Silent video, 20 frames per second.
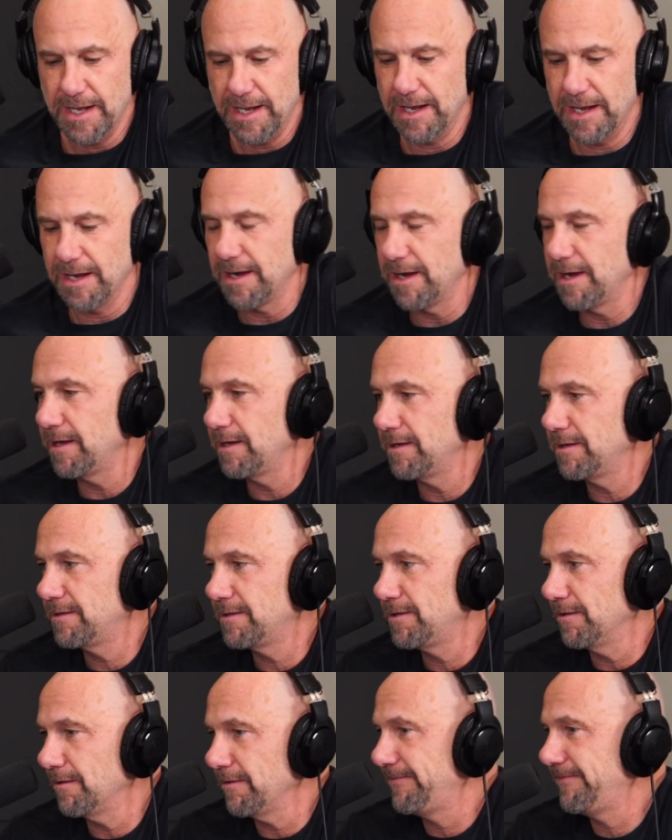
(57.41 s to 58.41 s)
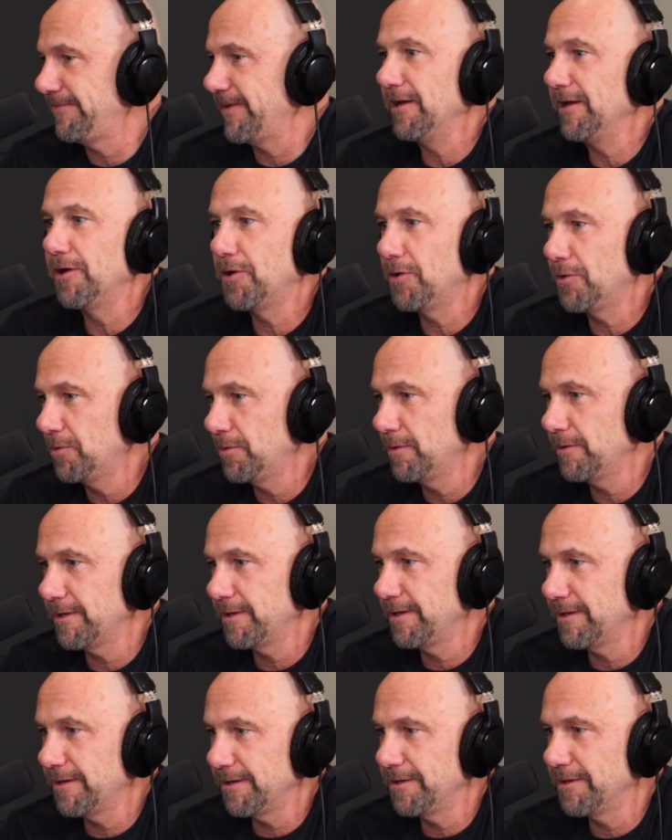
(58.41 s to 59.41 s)
and you're a fellow,
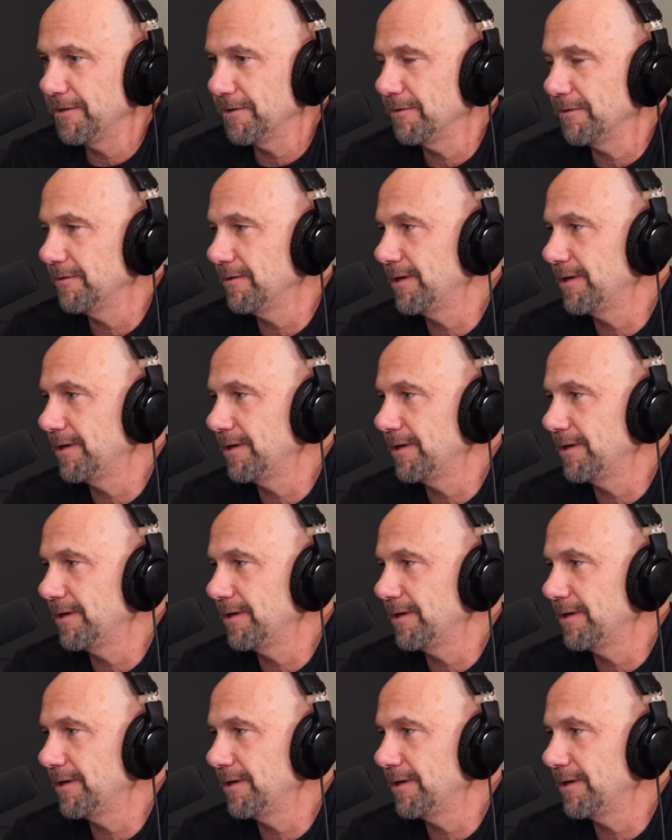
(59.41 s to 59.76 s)
you're,